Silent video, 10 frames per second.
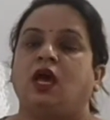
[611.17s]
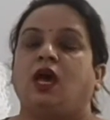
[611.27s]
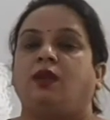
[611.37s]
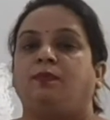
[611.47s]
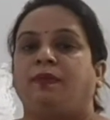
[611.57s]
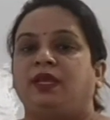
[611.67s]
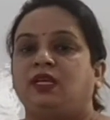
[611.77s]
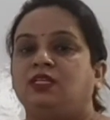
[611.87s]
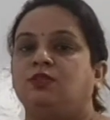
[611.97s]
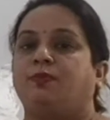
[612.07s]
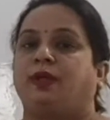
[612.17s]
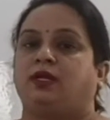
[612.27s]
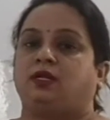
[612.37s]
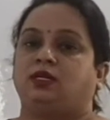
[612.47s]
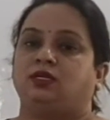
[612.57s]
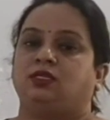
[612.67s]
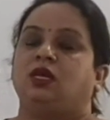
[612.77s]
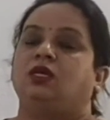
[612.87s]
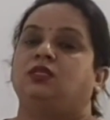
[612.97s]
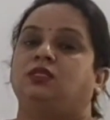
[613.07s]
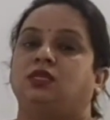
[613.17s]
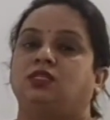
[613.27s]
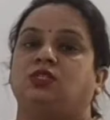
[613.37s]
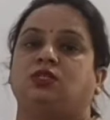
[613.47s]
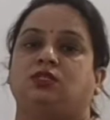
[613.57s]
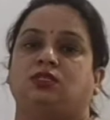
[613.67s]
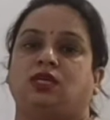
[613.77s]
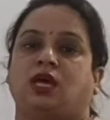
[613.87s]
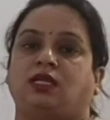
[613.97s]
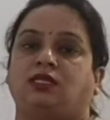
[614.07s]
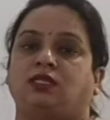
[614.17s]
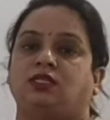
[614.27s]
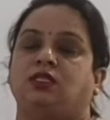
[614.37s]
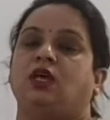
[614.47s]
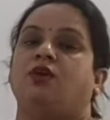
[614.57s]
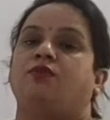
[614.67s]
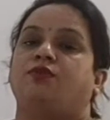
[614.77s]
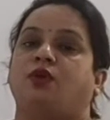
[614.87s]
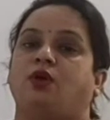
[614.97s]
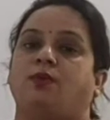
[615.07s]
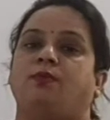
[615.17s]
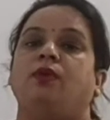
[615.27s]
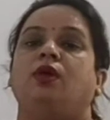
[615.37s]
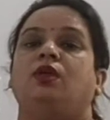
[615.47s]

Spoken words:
and please practice such exercises from